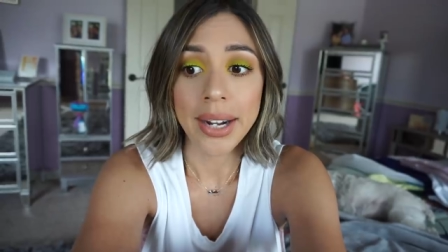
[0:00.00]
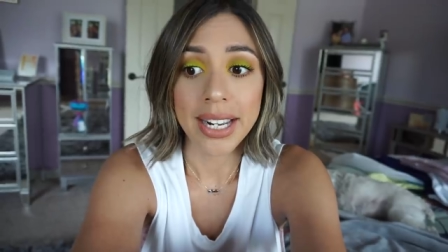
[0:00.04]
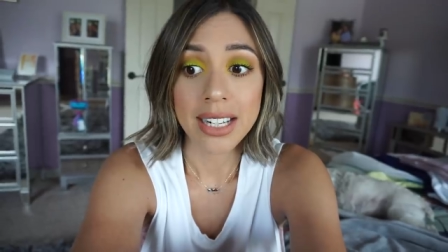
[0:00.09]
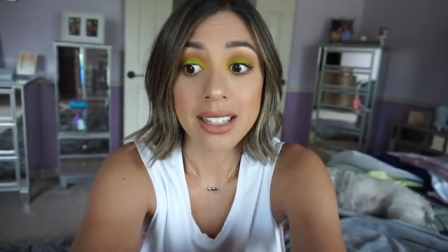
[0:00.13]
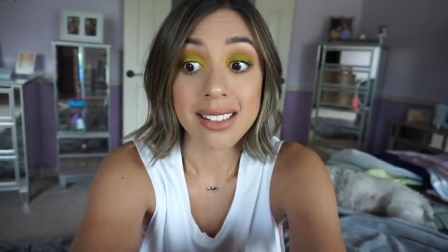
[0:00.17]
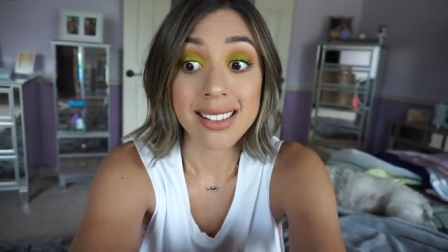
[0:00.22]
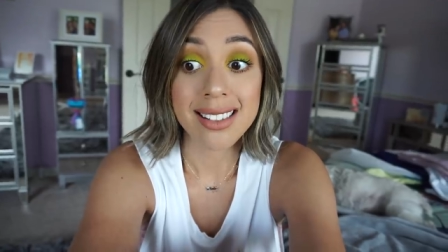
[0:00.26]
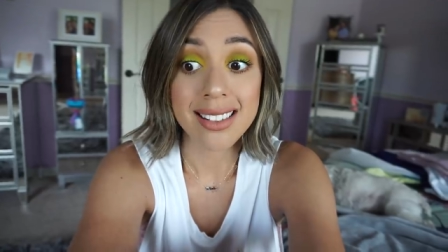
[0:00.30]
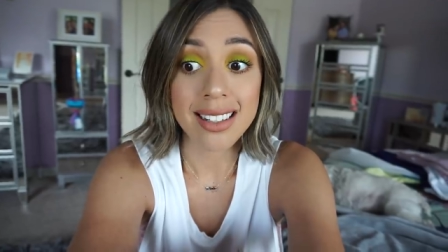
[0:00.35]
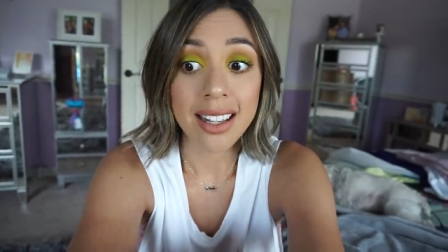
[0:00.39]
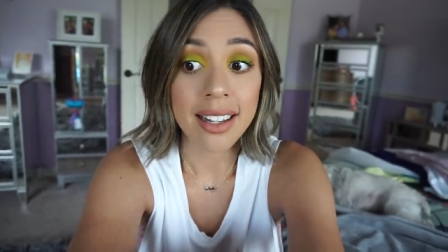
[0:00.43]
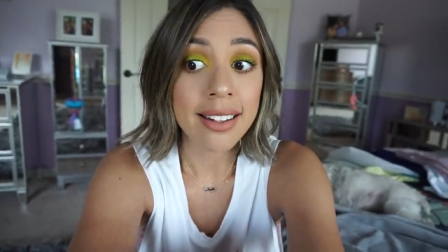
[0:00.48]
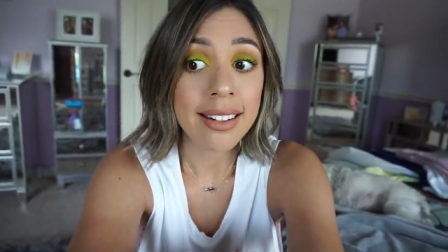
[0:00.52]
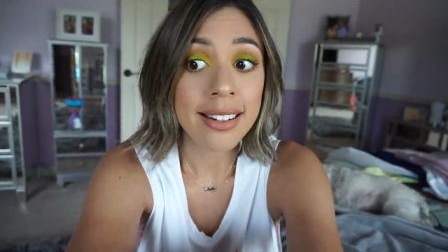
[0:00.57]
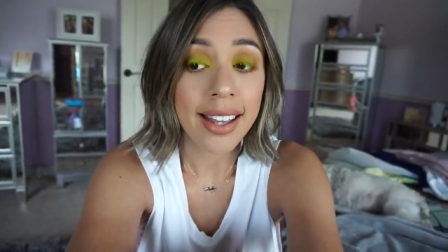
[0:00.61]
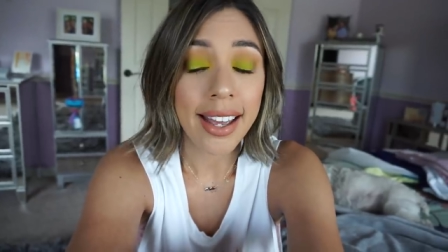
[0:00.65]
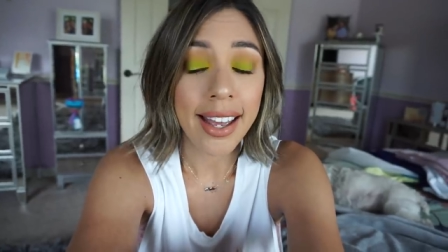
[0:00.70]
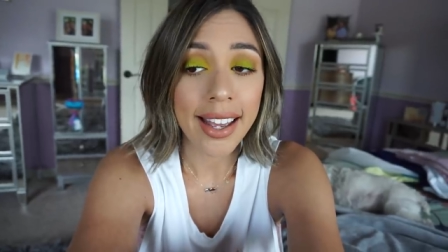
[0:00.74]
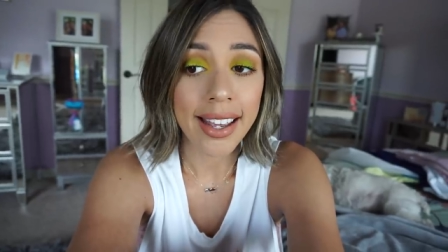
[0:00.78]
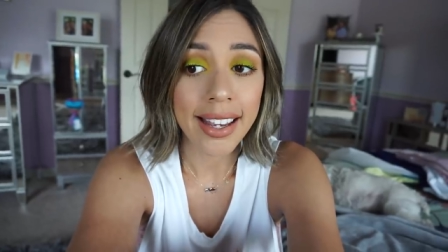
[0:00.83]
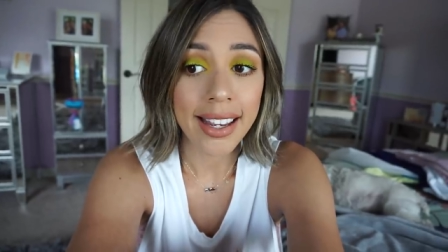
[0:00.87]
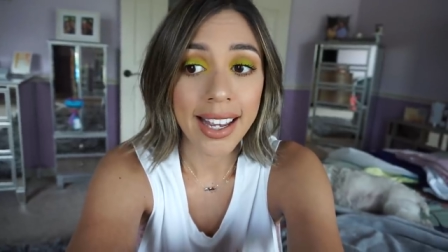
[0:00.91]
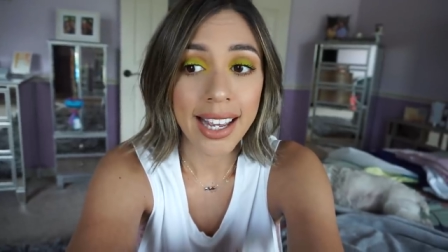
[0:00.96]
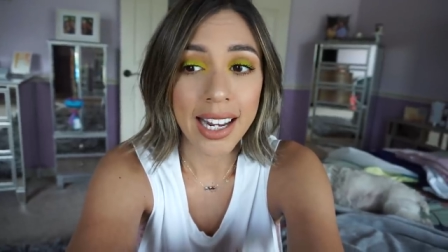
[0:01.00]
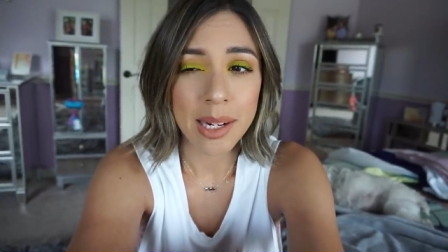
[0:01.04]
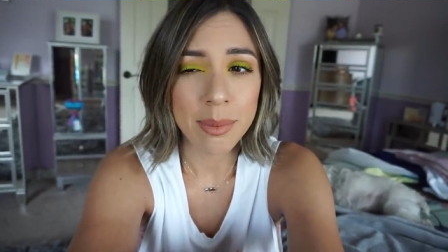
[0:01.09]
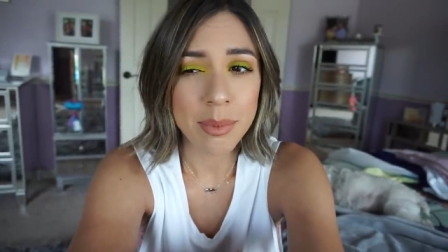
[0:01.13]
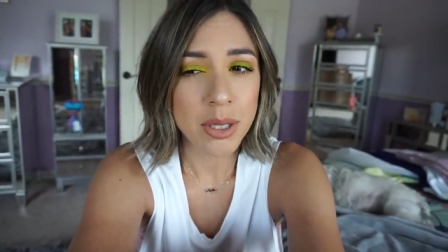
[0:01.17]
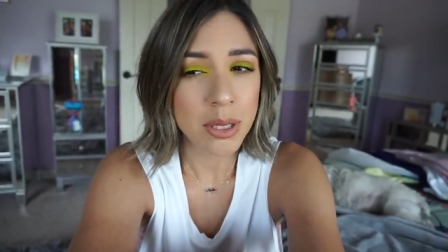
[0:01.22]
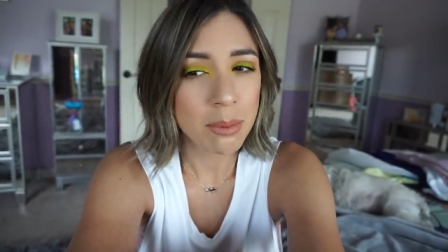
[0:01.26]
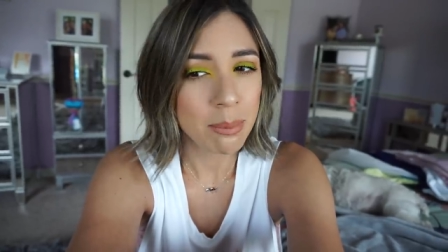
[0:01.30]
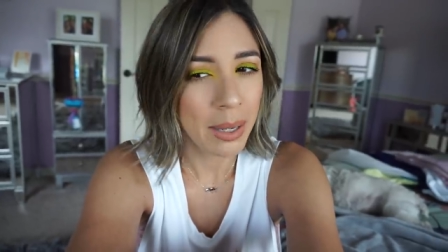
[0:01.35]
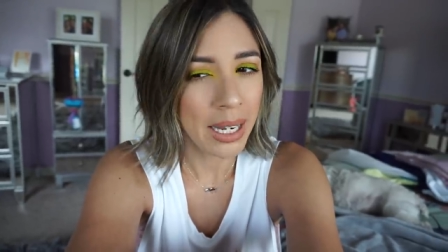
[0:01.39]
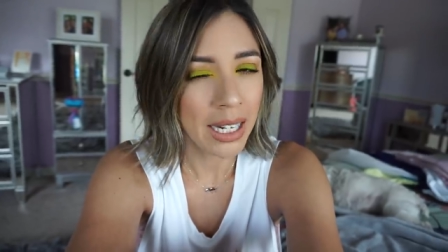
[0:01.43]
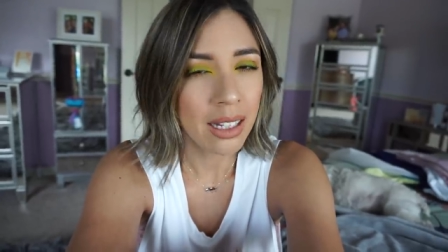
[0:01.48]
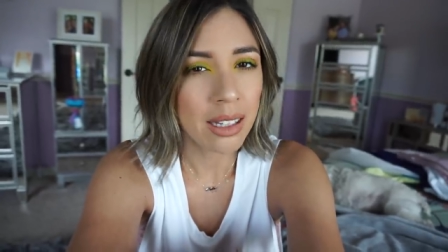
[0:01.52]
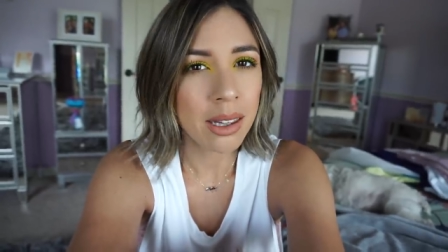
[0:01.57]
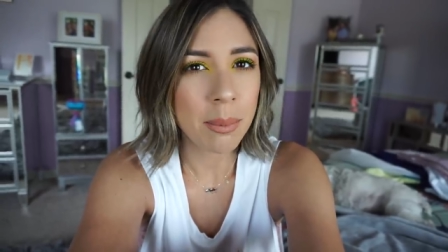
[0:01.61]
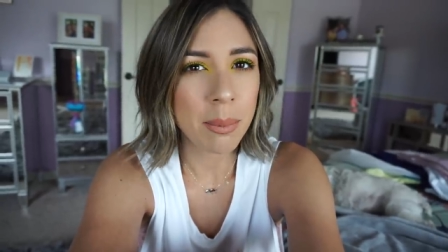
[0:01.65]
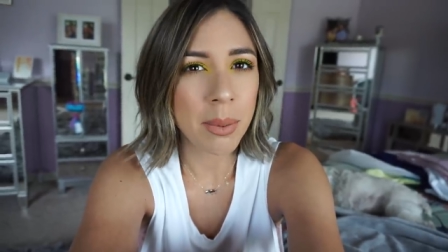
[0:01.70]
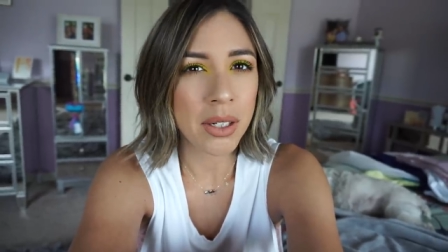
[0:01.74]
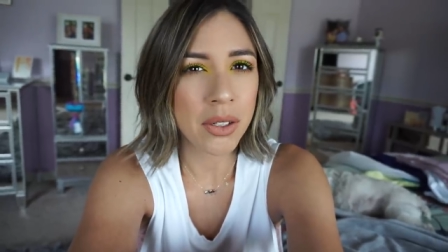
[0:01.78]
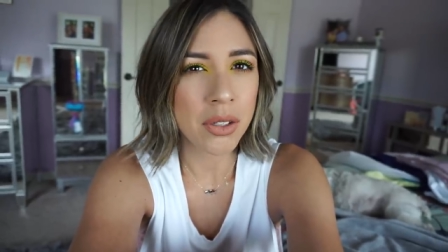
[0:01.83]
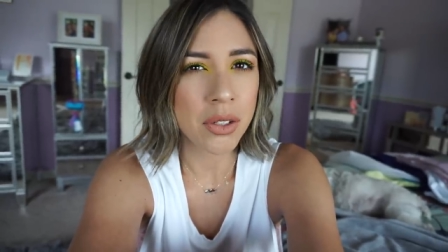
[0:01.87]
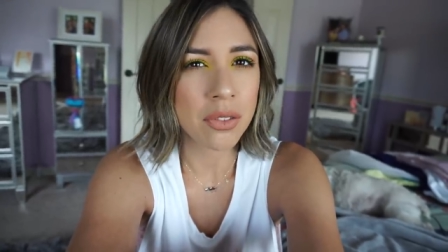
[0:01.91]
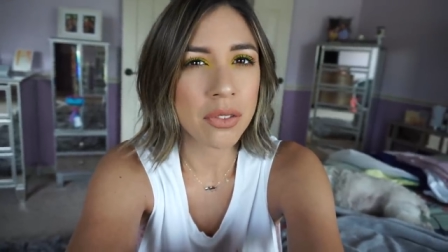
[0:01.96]
a Sunday, and I'm just painting the
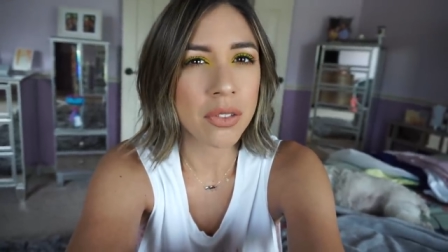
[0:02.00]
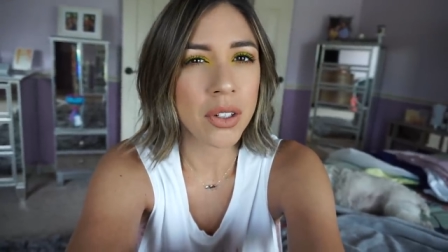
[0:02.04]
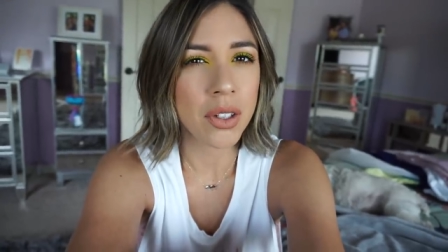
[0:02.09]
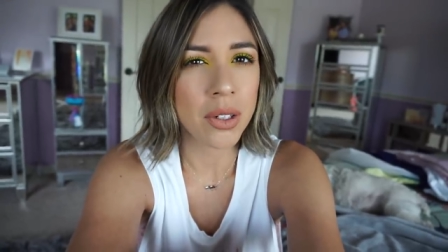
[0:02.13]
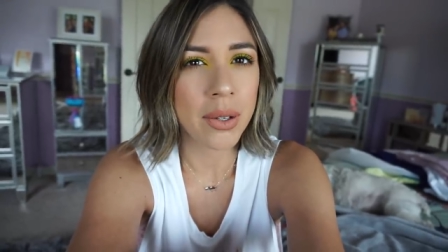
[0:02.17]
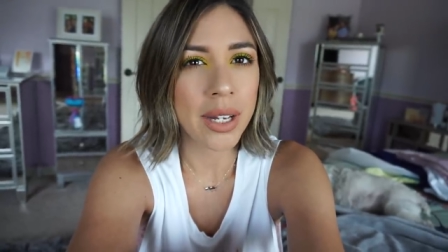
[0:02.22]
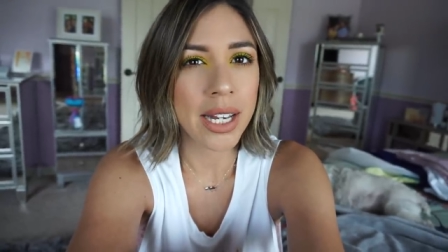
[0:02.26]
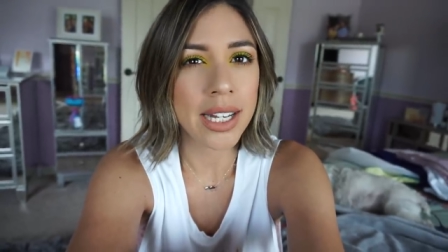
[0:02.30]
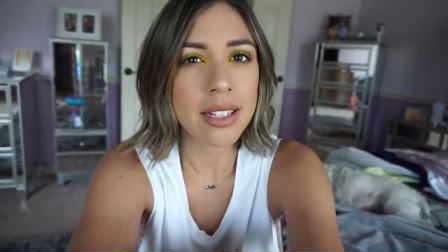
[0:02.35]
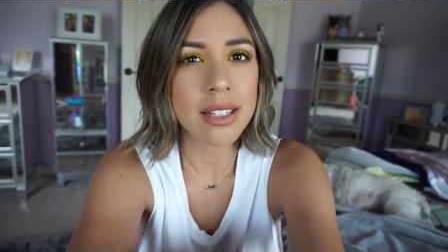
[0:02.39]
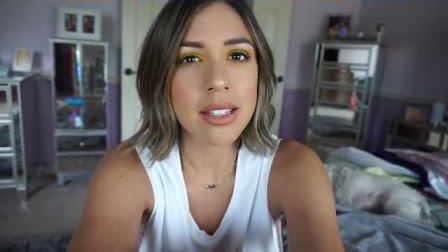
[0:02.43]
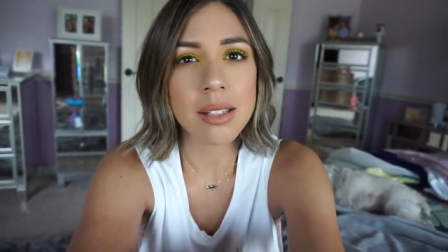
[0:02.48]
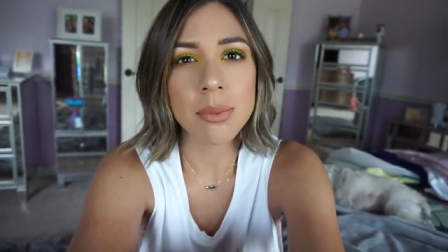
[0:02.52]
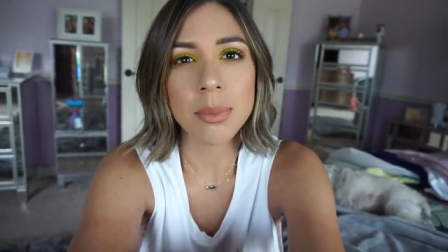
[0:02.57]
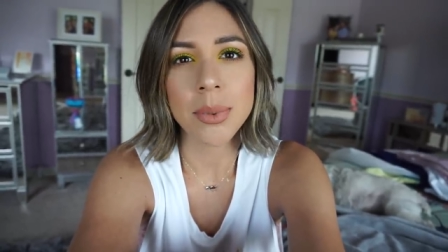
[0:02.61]
picture for you guys.